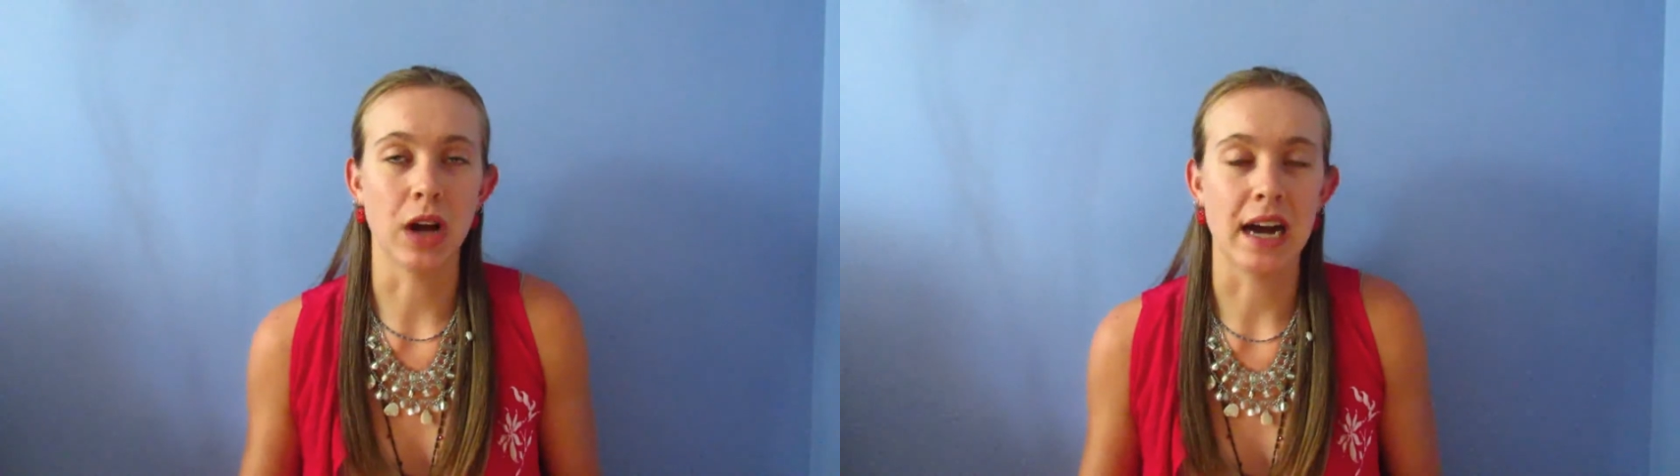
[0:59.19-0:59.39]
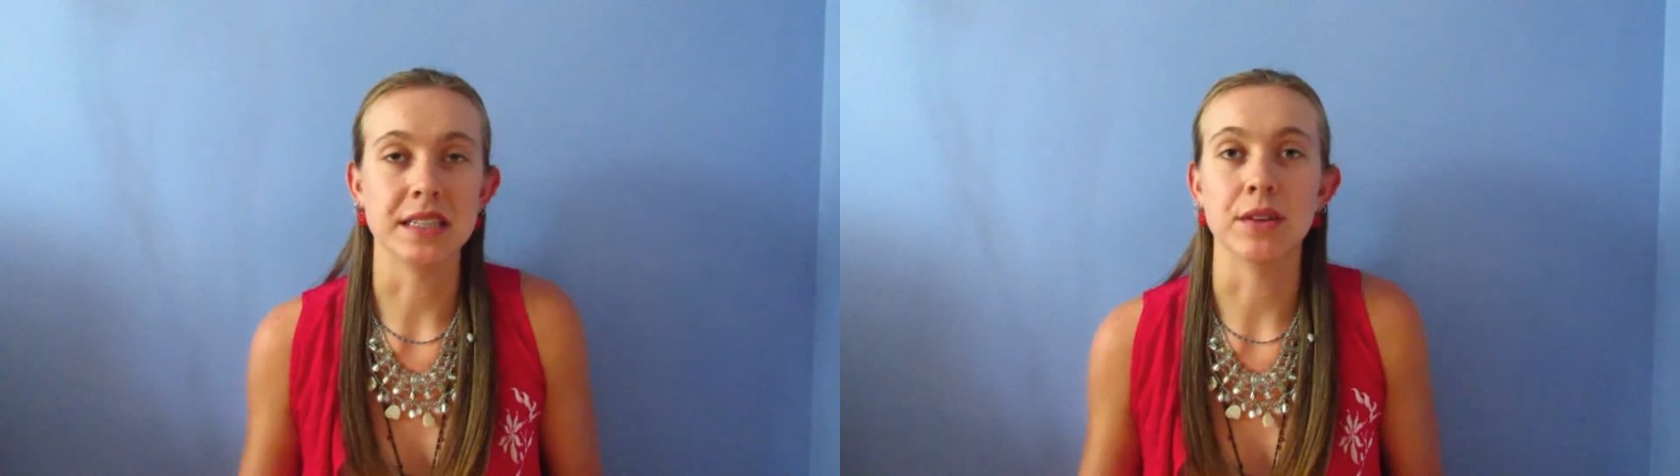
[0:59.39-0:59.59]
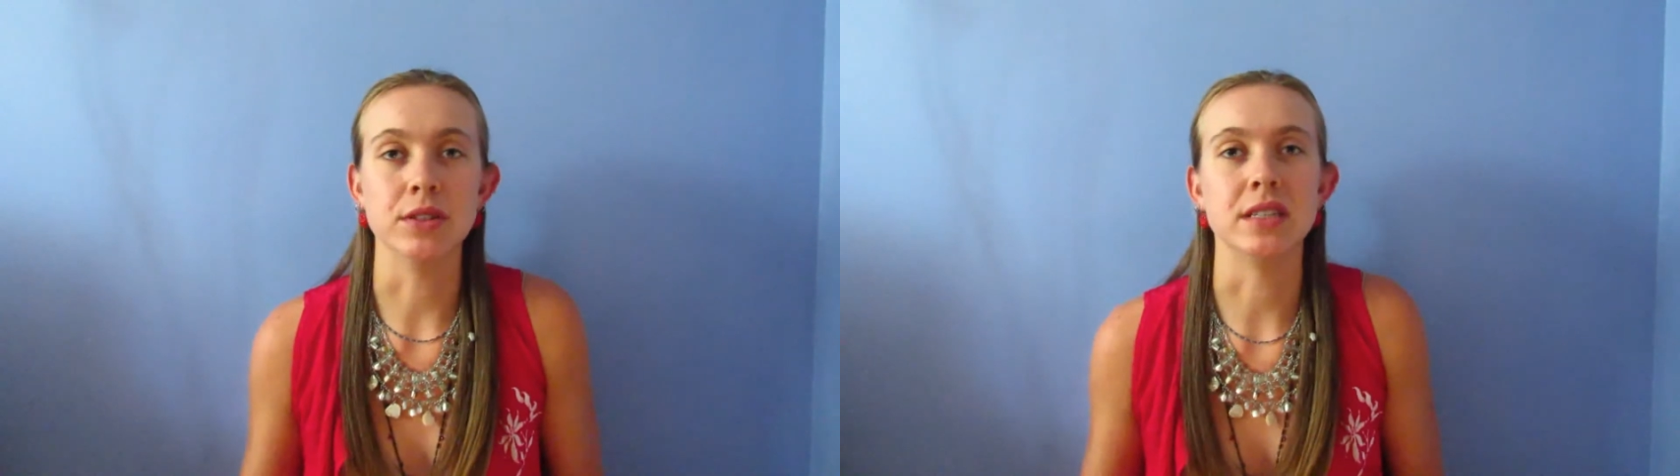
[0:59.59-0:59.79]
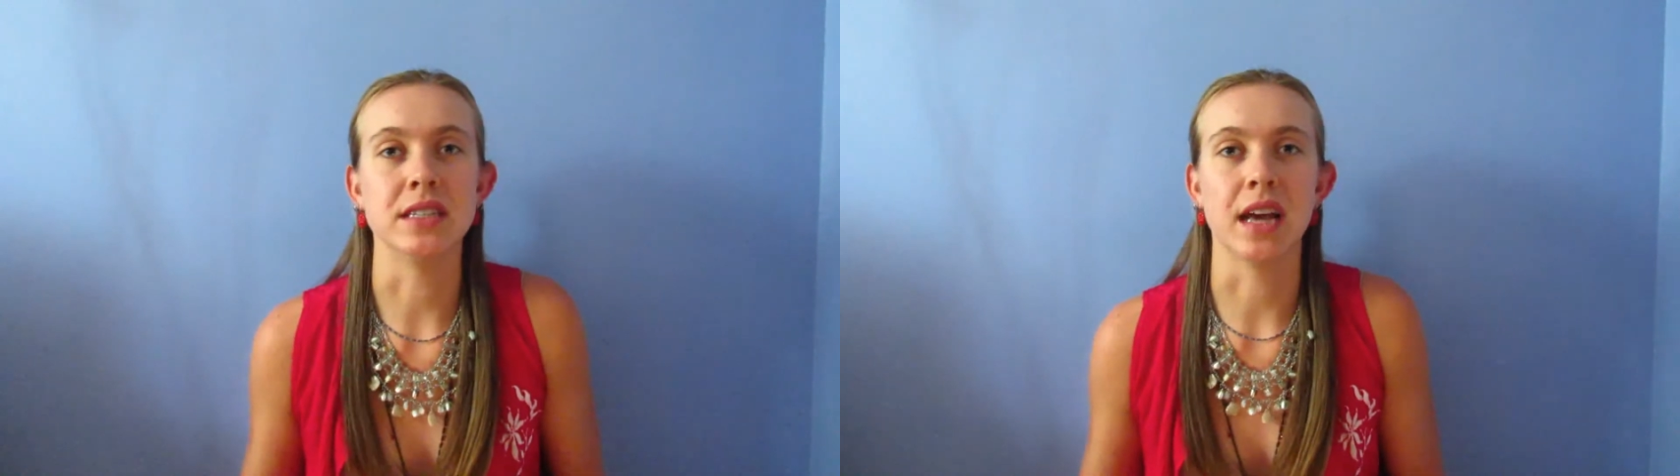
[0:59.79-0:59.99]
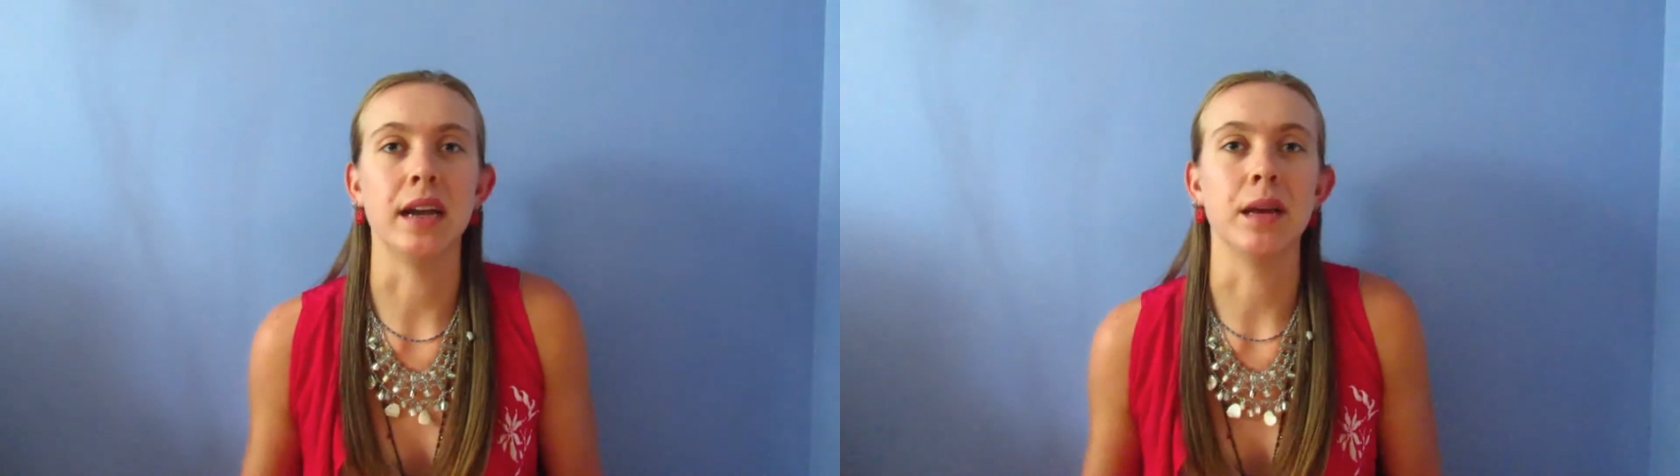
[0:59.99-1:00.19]
as I was
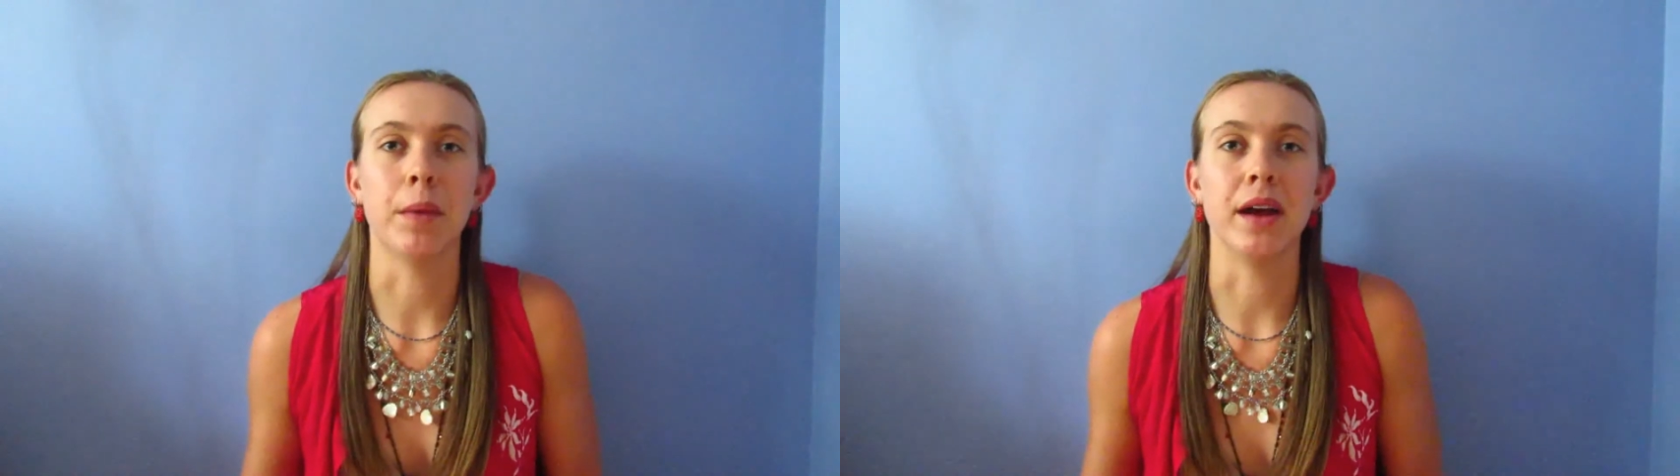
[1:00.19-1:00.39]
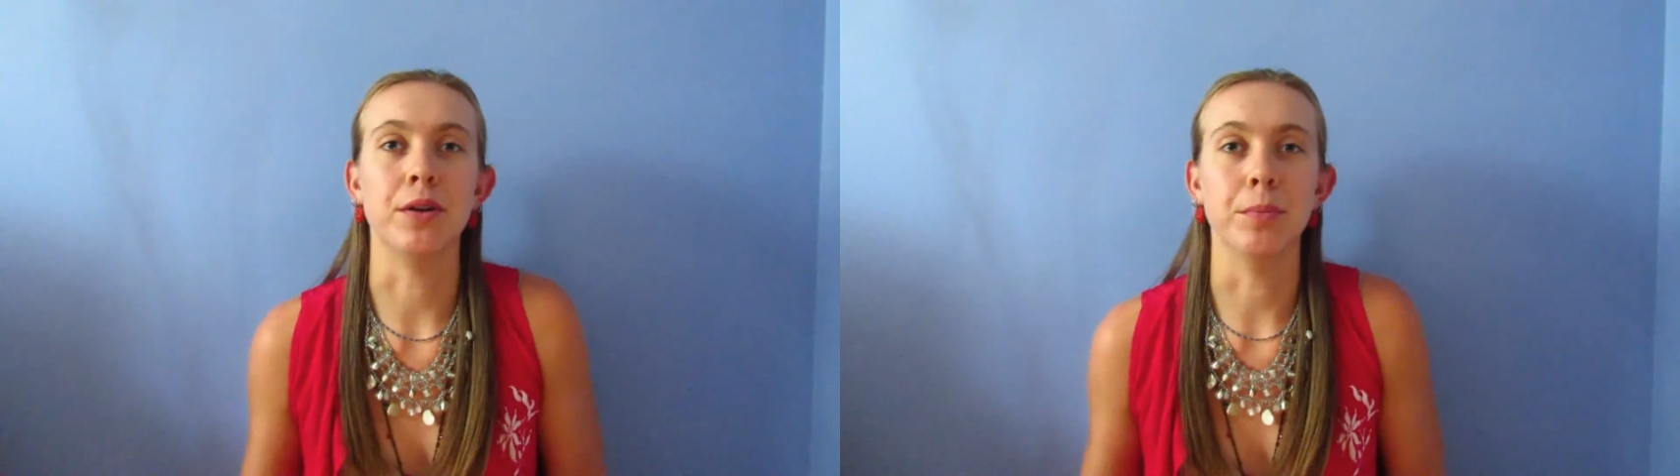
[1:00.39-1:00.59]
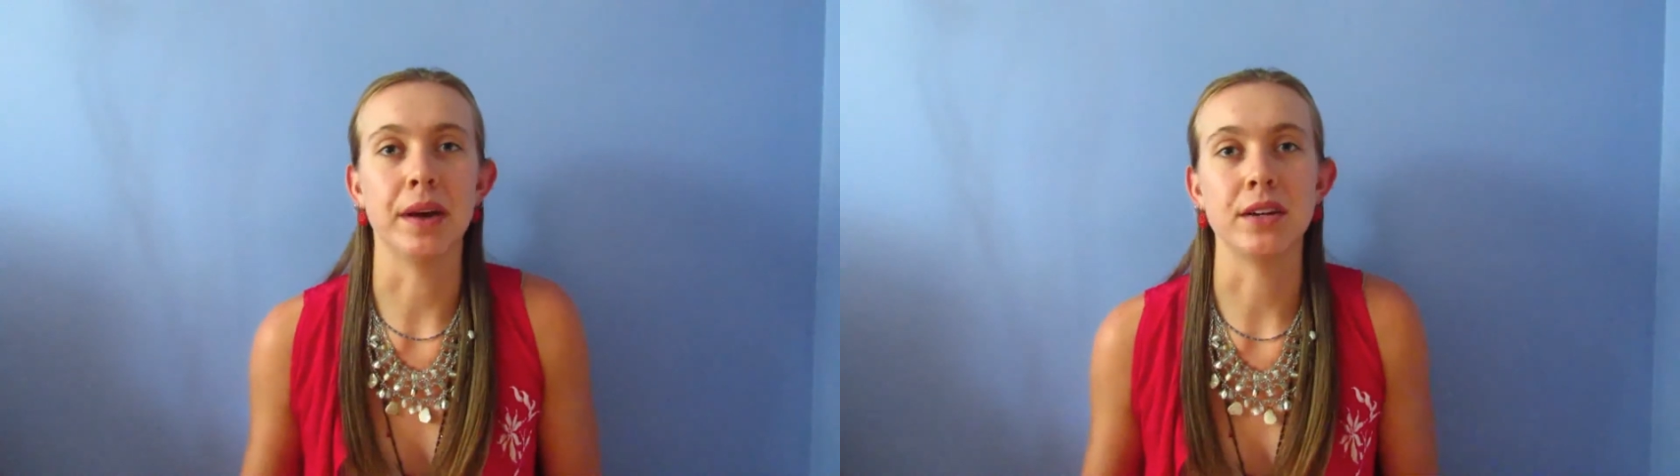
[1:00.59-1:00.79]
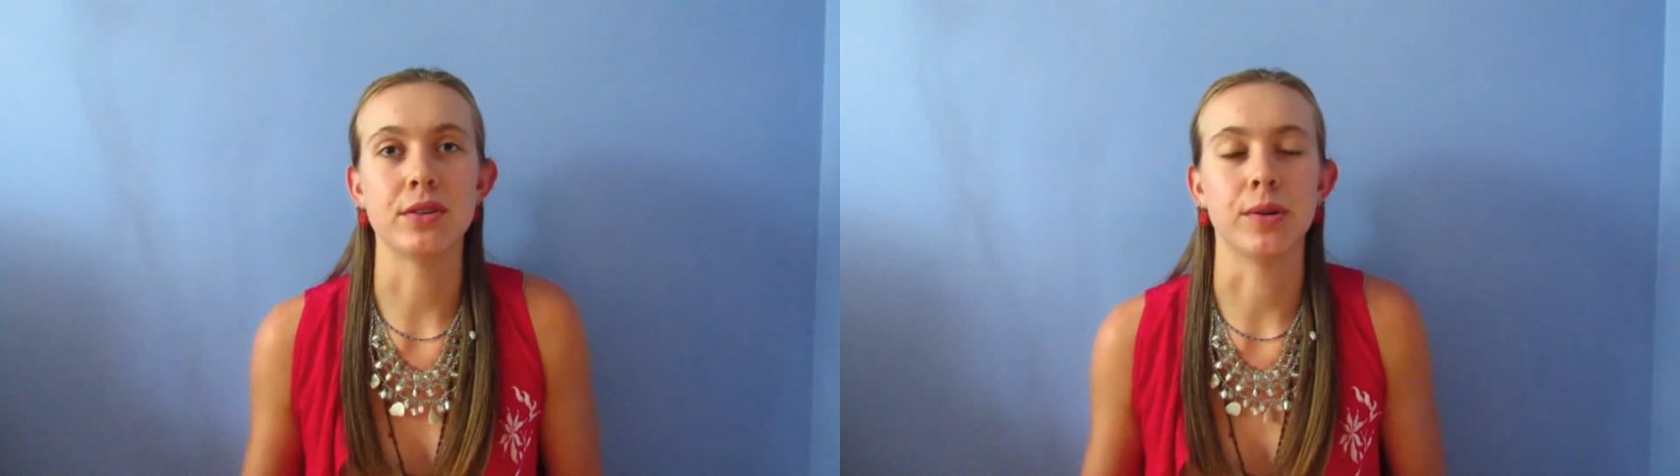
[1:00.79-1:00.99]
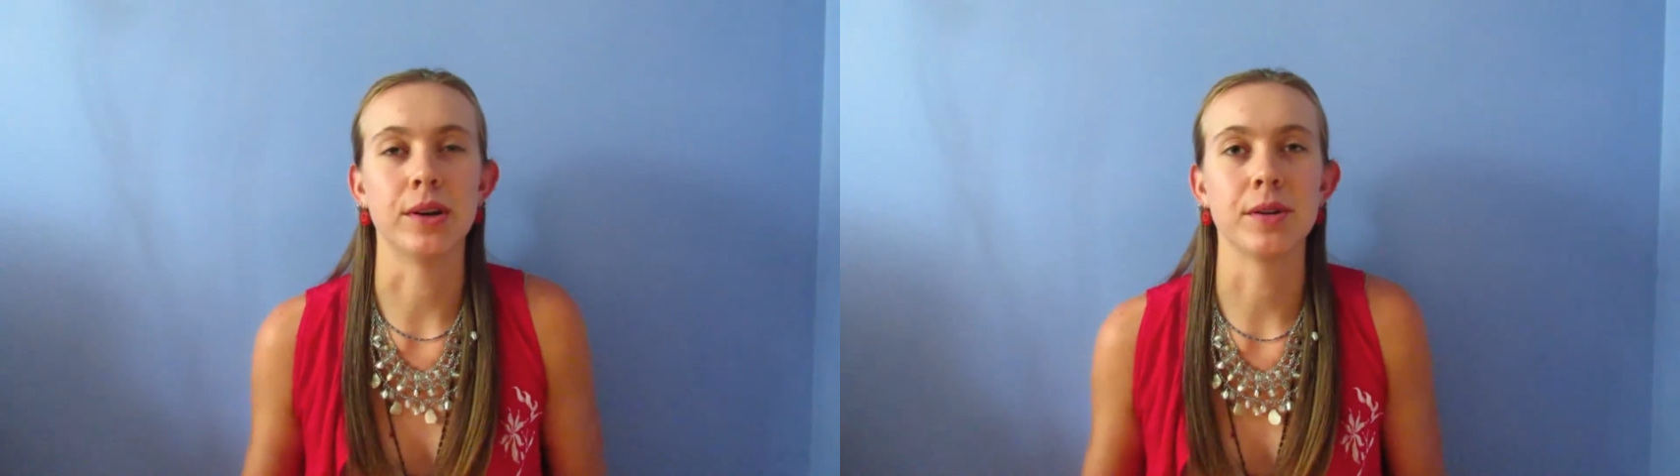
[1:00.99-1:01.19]
designing my own bike
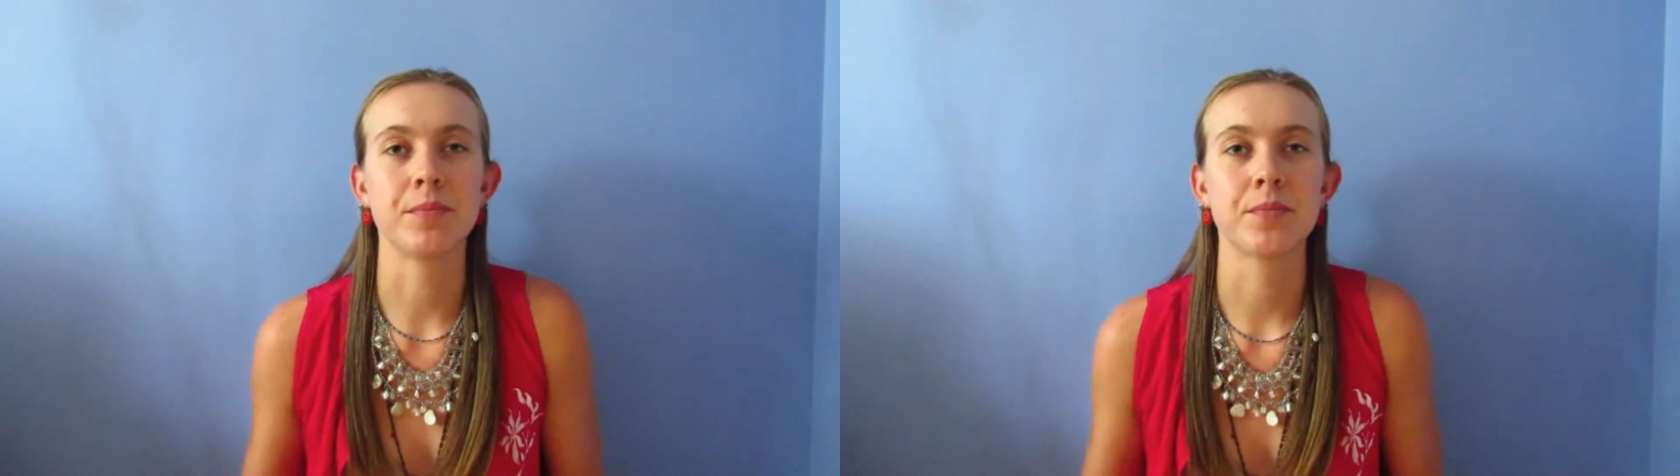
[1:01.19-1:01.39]
tour.